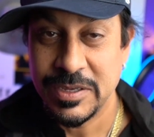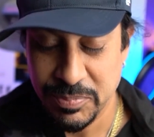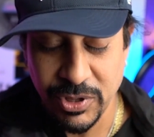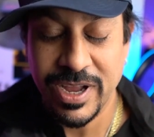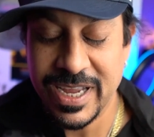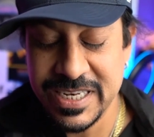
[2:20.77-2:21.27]

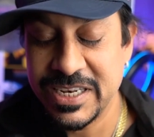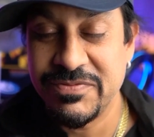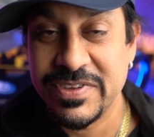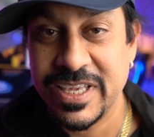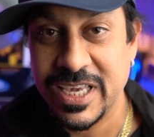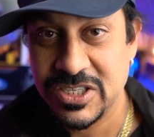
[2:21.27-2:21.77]
Employer
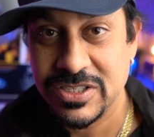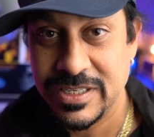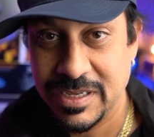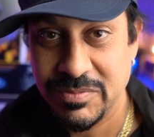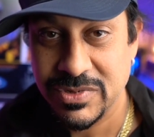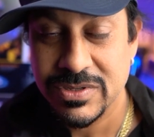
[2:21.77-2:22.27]

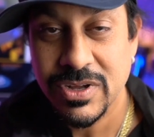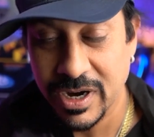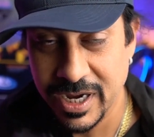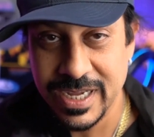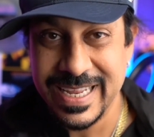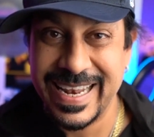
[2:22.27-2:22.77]
identification number.
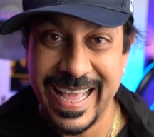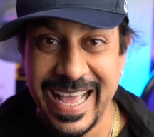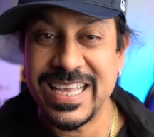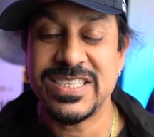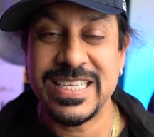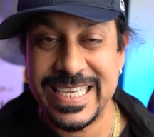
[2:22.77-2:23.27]
All right? It
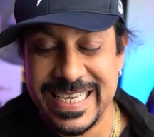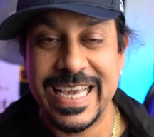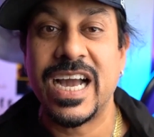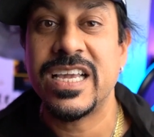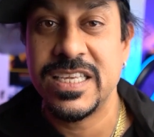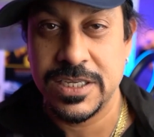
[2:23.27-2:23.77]
has an
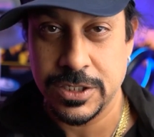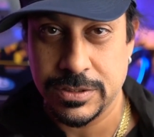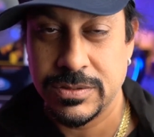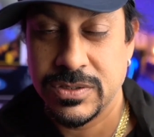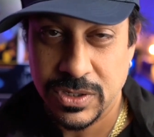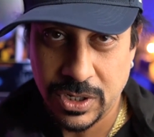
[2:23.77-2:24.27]

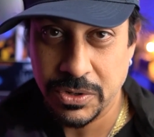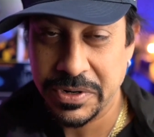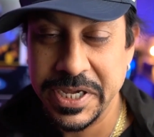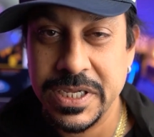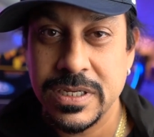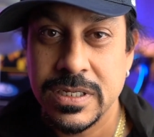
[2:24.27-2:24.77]
EIN. All
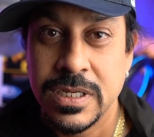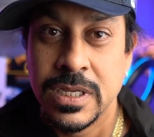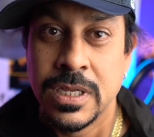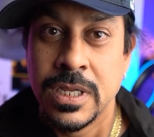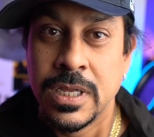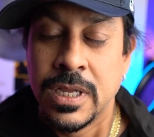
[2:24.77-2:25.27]
right?
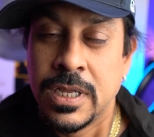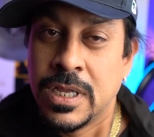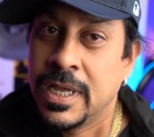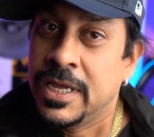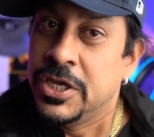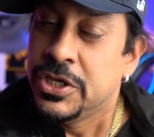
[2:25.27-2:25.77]

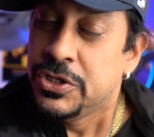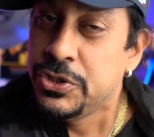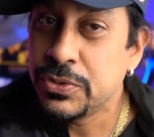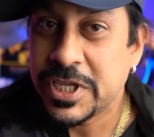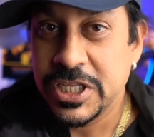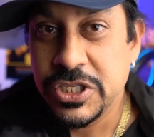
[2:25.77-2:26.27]

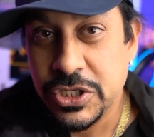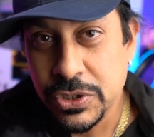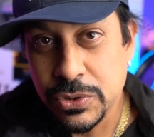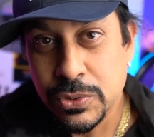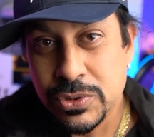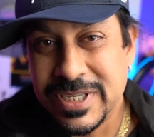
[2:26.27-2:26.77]
You can
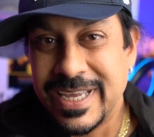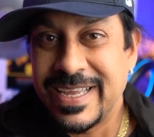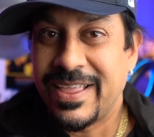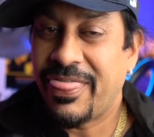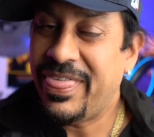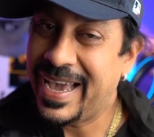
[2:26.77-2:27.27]
use
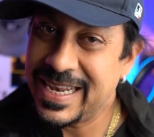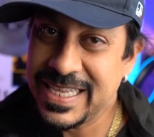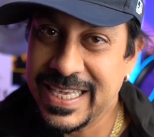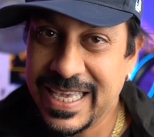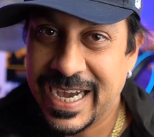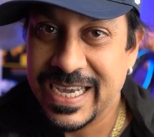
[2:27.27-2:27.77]
that
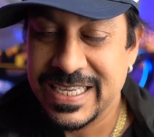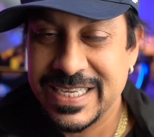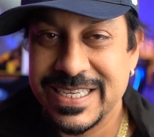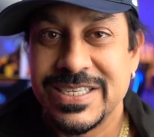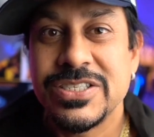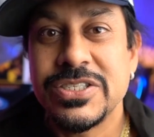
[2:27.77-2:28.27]

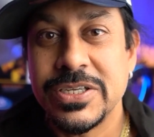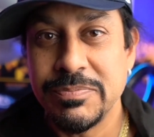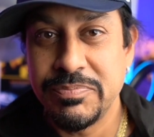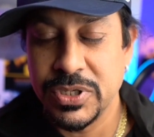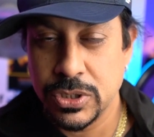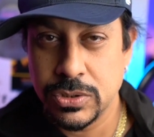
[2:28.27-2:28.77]
EIN to
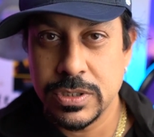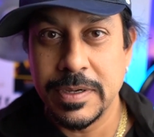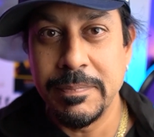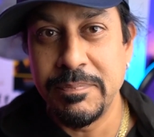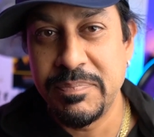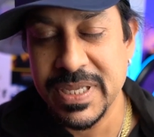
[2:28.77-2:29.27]
build
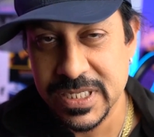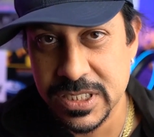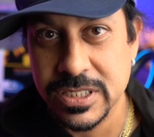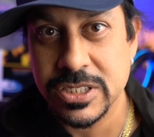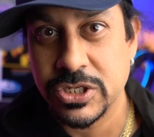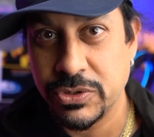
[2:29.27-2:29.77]

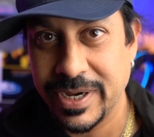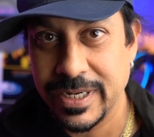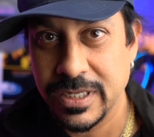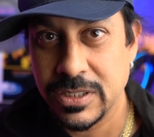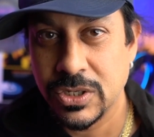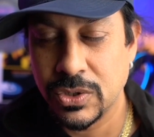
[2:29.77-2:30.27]
business
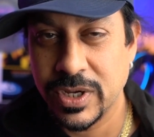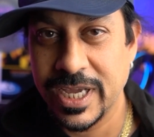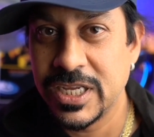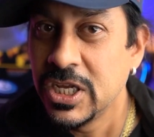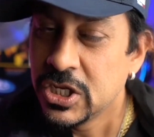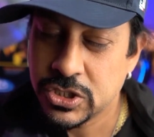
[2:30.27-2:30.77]
credit,
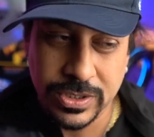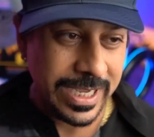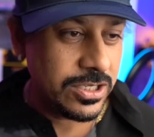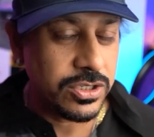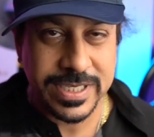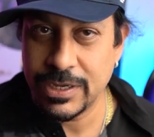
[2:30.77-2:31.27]
okay? So
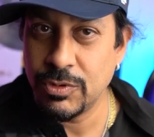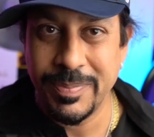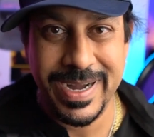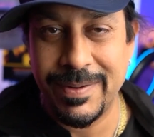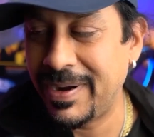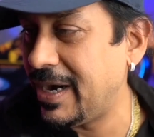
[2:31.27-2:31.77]
now you're saying, well,
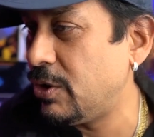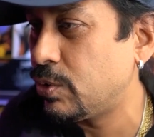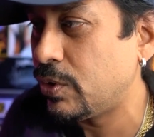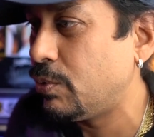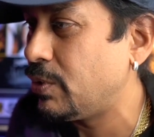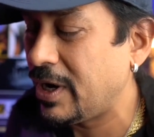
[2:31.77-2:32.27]

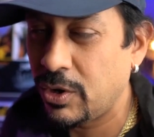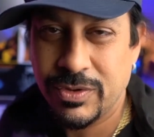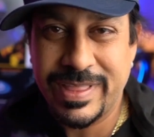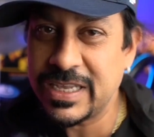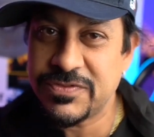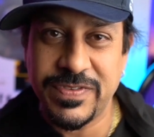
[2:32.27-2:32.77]

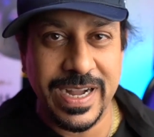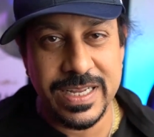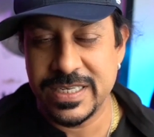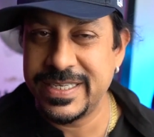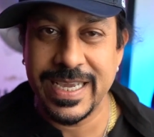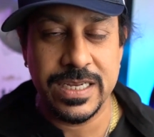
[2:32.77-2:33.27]
Bob, that's
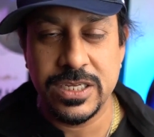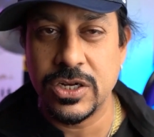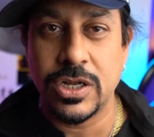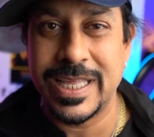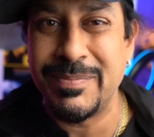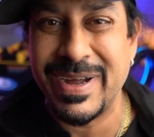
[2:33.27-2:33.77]
fine and dandy
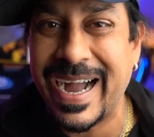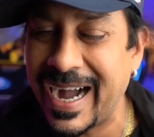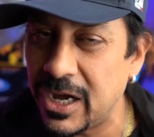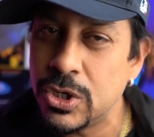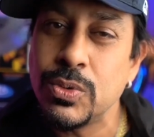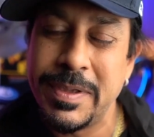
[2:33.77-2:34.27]
and all that, but
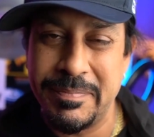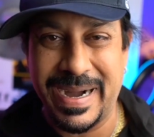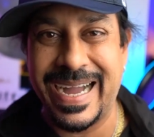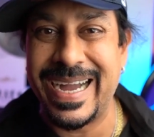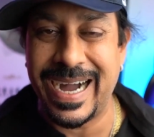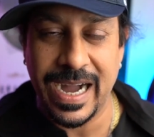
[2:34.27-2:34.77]
how do we
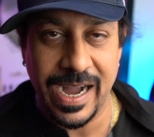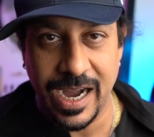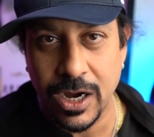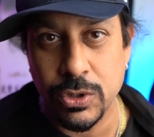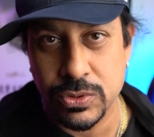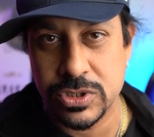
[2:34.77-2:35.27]
buy a
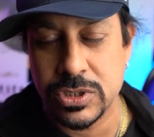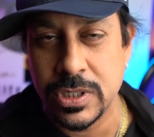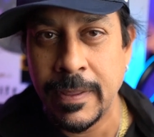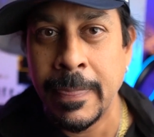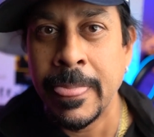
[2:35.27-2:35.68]
house